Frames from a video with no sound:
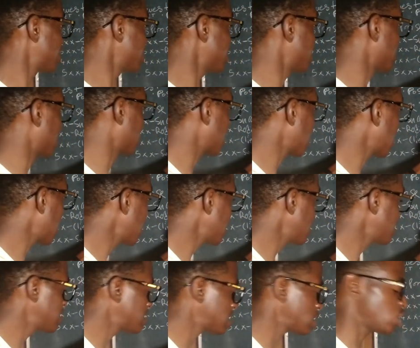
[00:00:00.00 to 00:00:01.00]
The
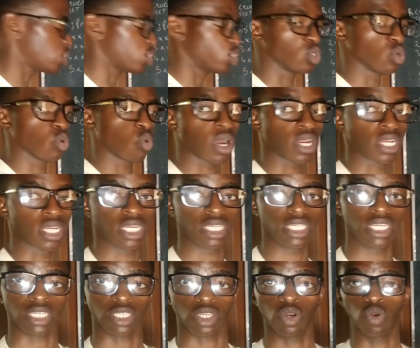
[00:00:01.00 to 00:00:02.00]
client is the one
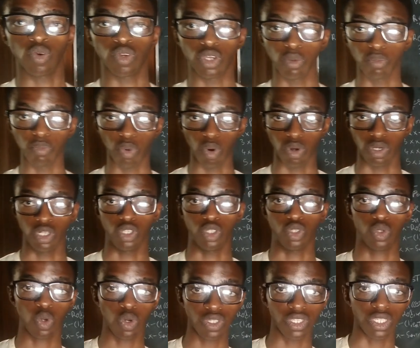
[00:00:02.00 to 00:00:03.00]
that is looking for the
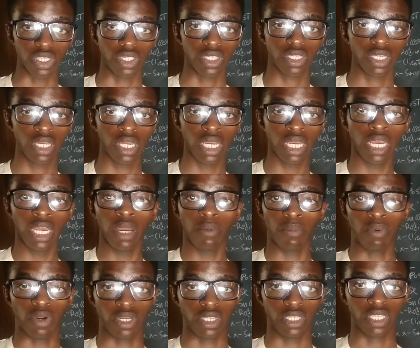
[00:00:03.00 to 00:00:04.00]
resources.
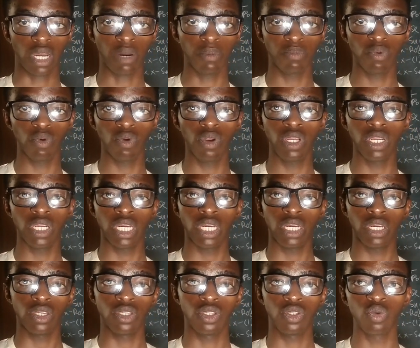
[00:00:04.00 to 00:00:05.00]
For example,
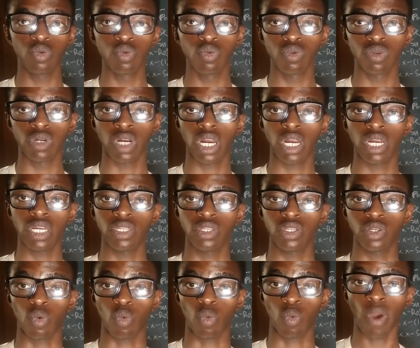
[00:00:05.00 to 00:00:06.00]

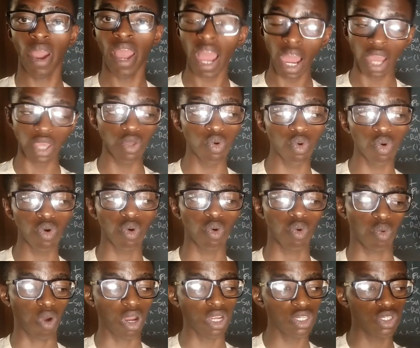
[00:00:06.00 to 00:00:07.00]
why
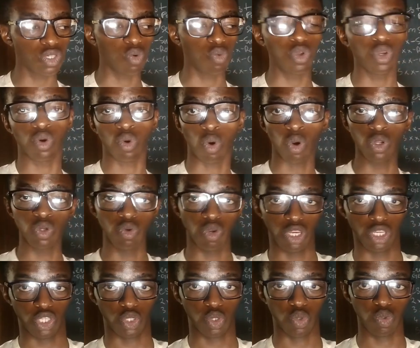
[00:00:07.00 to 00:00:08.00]
did we call you
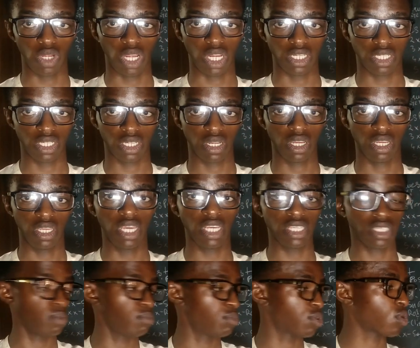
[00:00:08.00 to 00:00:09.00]
a student? Yes,
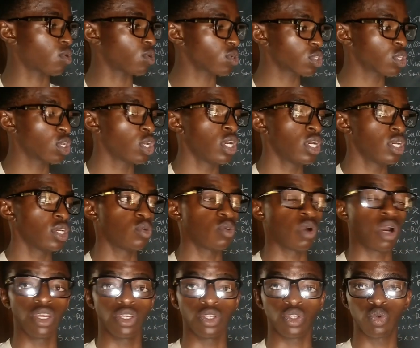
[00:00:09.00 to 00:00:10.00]
because you
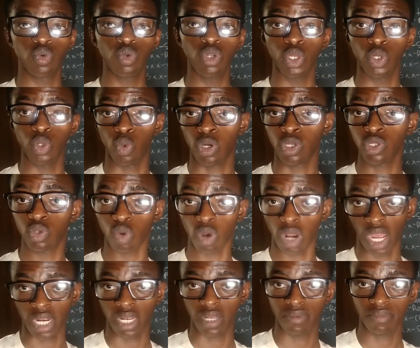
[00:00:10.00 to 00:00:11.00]
are a student, you want to
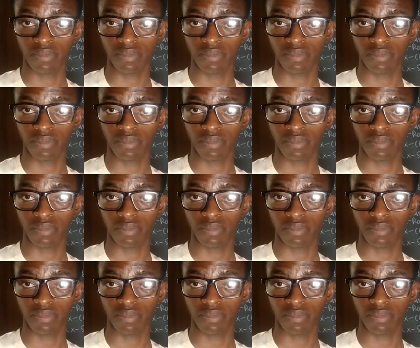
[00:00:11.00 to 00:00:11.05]
learn.